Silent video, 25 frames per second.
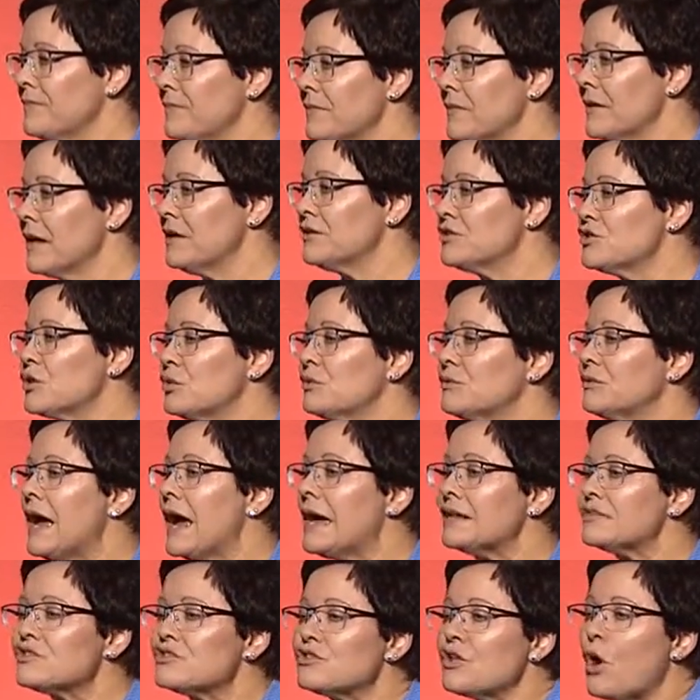And so
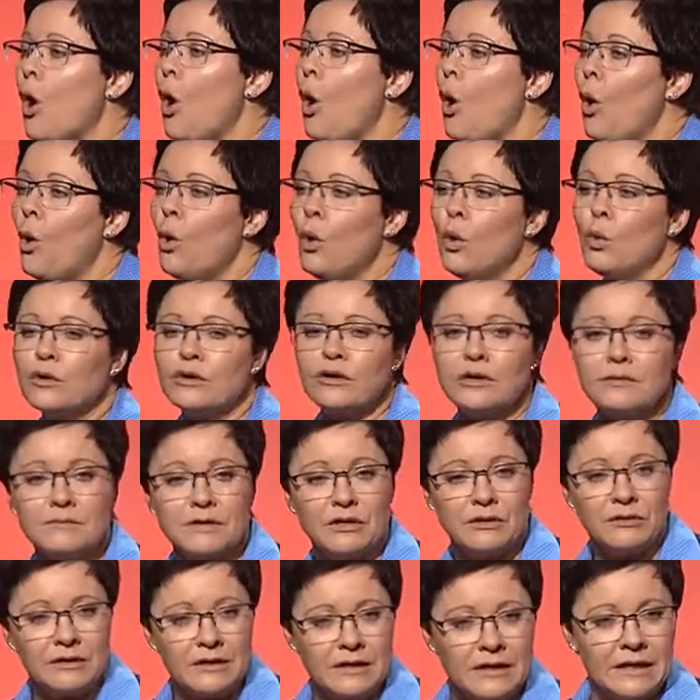that's the whole
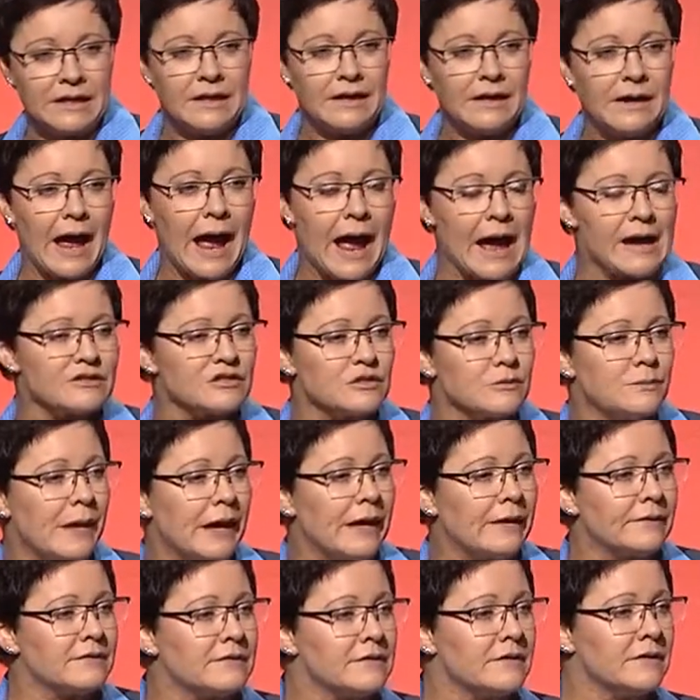community
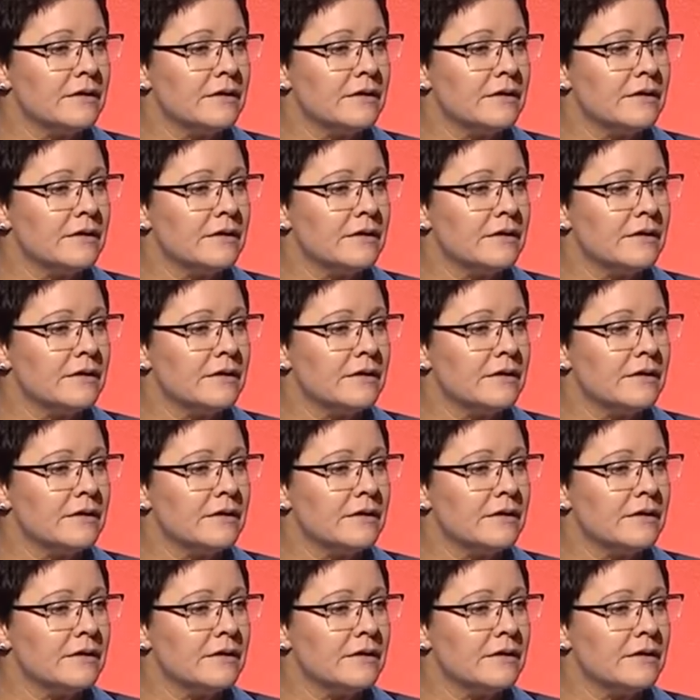aspect.